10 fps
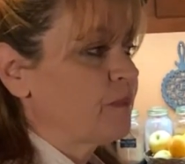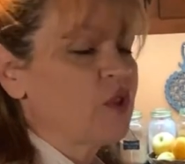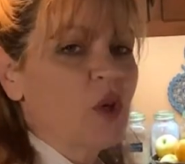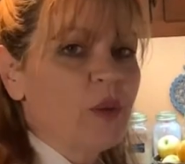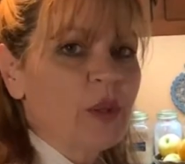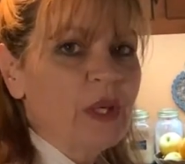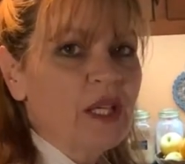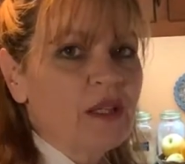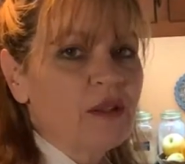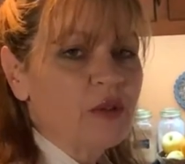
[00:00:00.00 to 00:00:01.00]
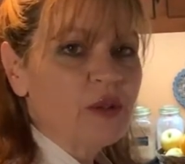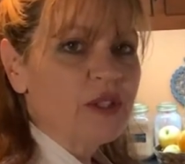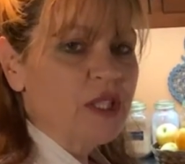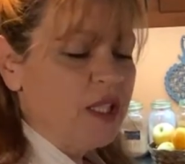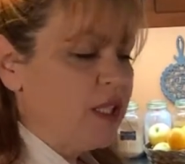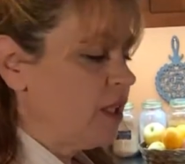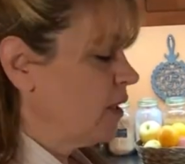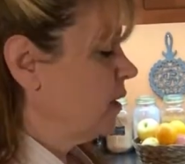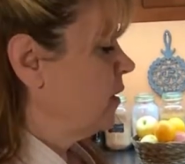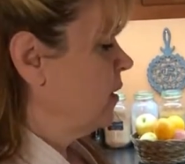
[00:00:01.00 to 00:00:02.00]
So I'm gonna make it into a tea,
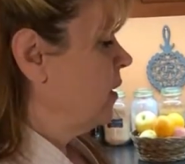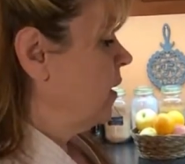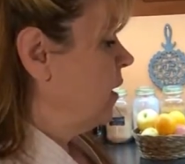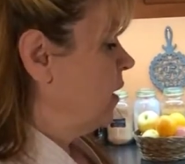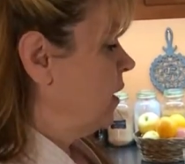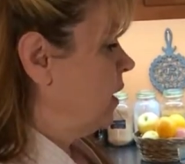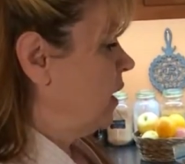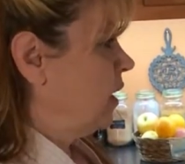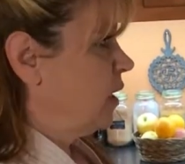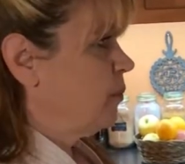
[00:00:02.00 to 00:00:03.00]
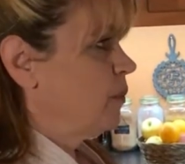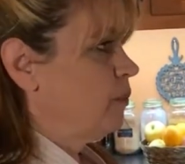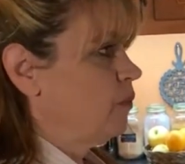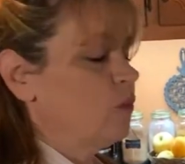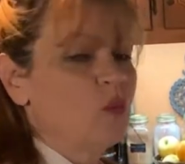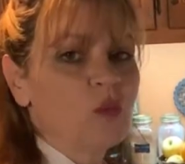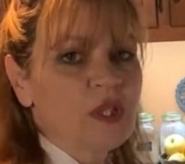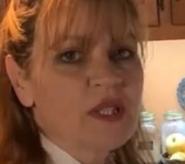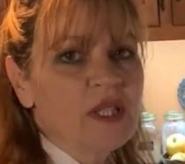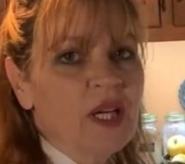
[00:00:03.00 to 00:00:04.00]
and I
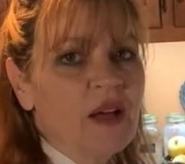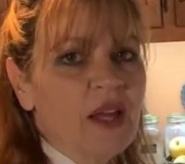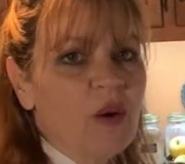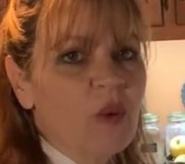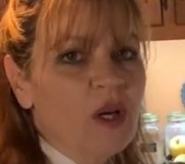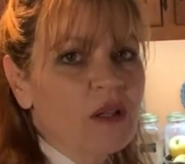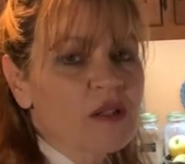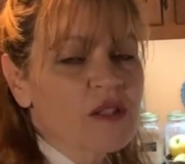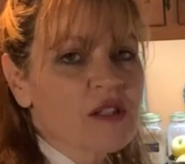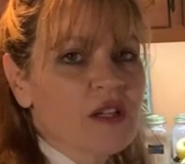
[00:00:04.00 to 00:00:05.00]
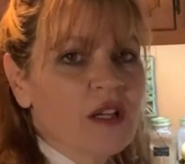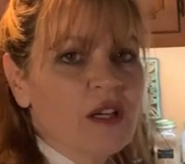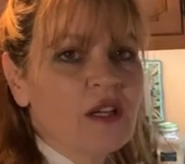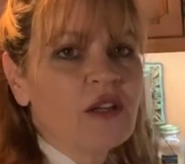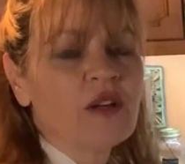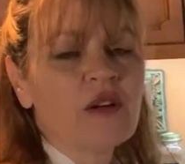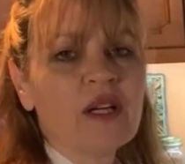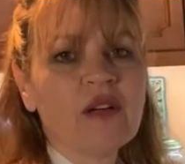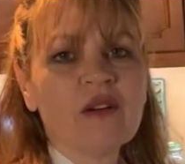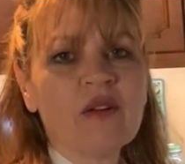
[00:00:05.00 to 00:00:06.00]
want to see how that works. You know, I
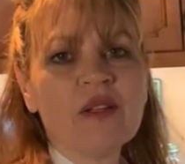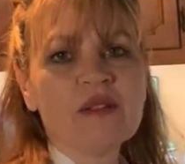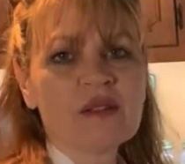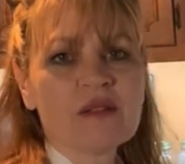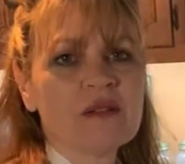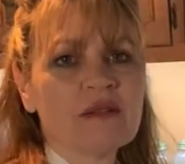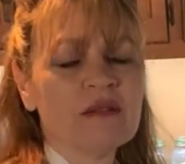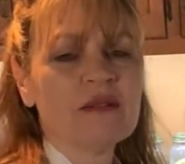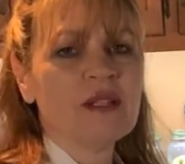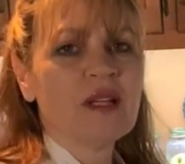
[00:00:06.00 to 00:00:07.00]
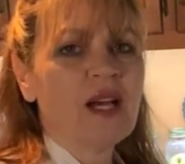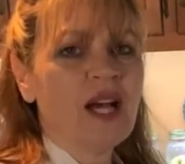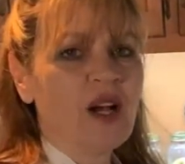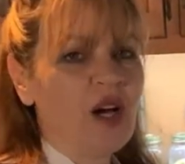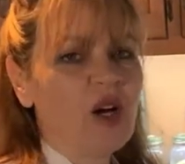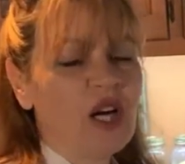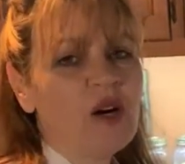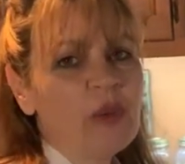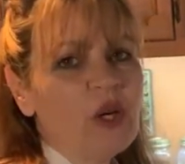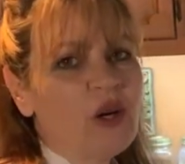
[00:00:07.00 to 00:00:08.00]
hear all these.
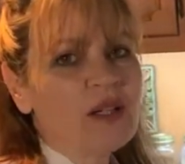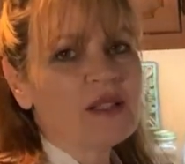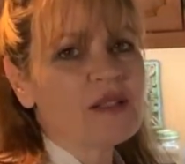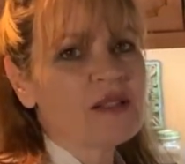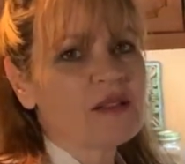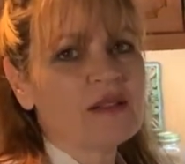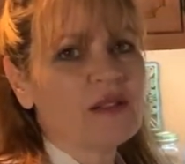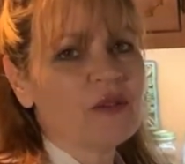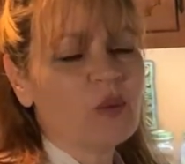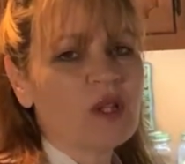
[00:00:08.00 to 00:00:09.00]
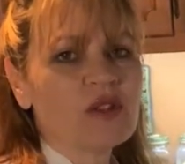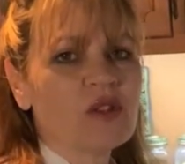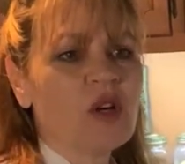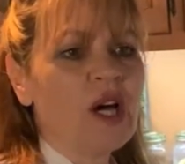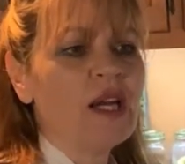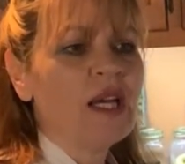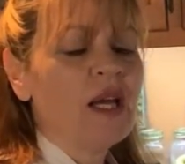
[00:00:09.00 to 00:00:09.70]
I'll be honest, if it worked or not.